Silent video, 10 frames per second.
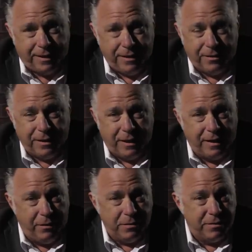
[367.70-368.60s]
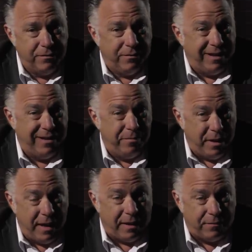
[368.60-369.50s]
You know, and he was invited
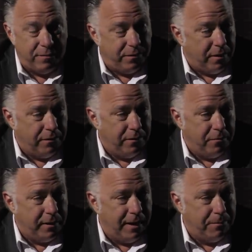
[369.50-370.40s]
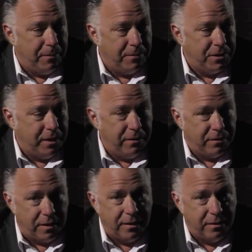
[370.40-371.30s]
back. Far from what happened to Sinead
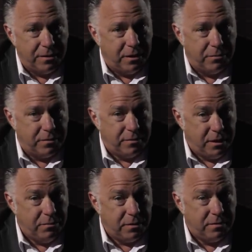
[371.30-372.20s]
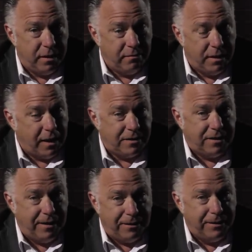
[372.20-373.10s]
O'Connor, she was like
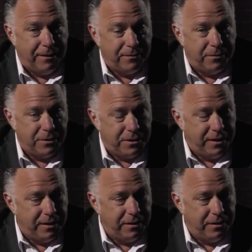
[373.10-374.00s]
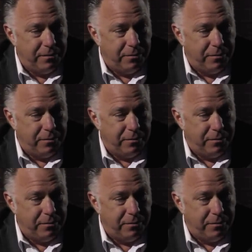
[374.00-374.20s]
exiled after what she did to the